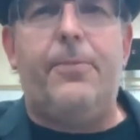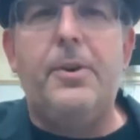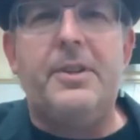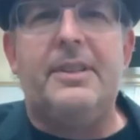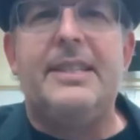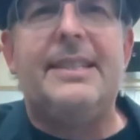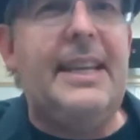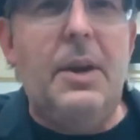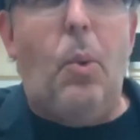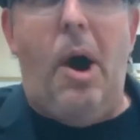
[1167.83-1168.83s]
fertile
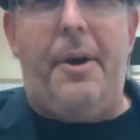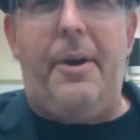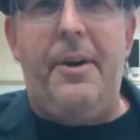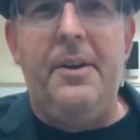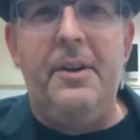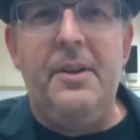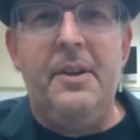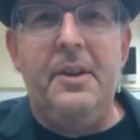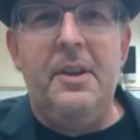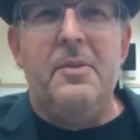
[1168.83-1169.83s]
seawater,
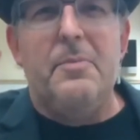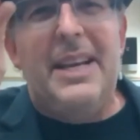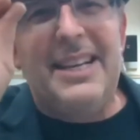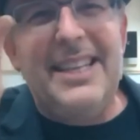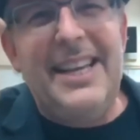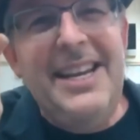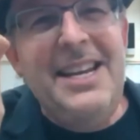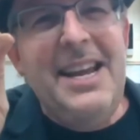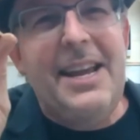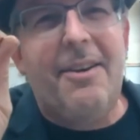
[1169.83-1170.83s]
because
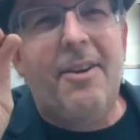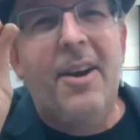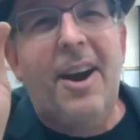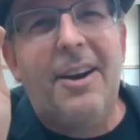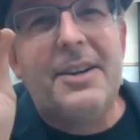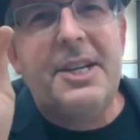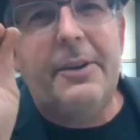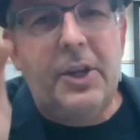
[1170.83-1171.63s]
in here are,